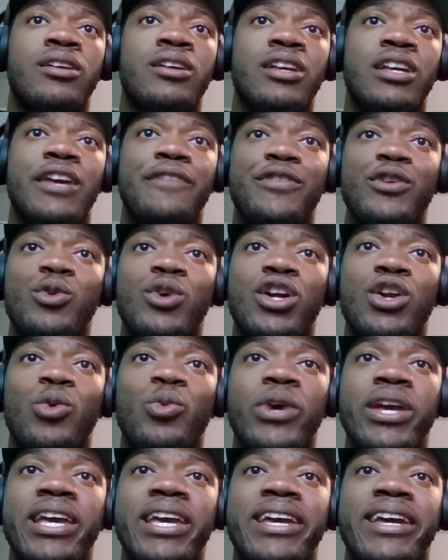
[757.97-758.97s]
If you want to
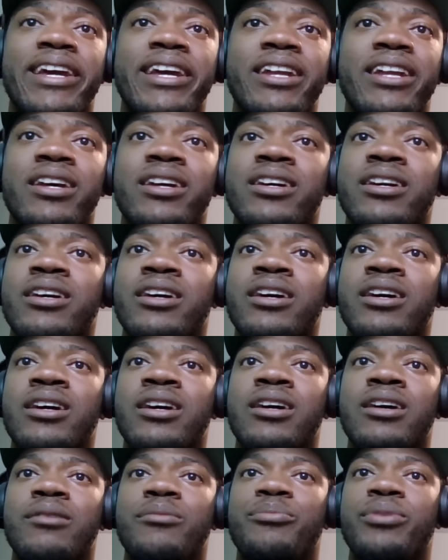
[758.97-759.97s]
win,
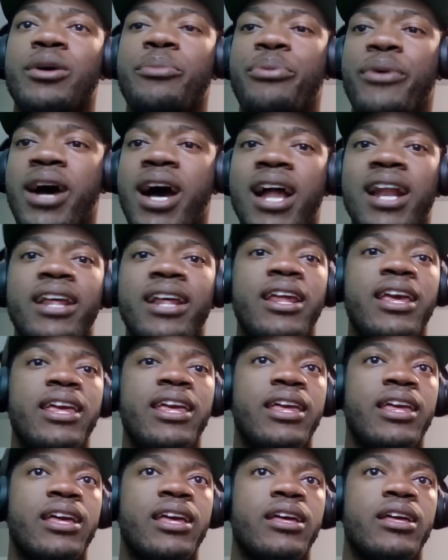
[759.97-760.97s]
put Pollard
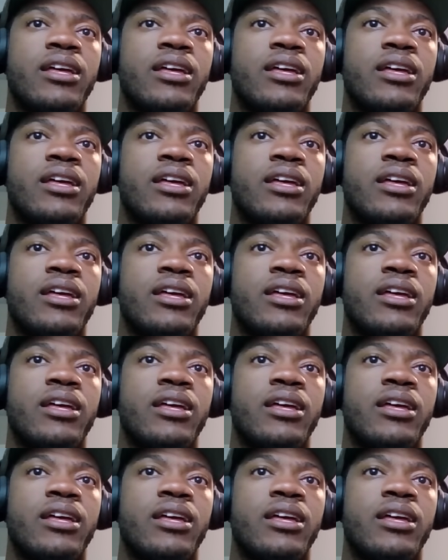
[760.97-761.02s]
in.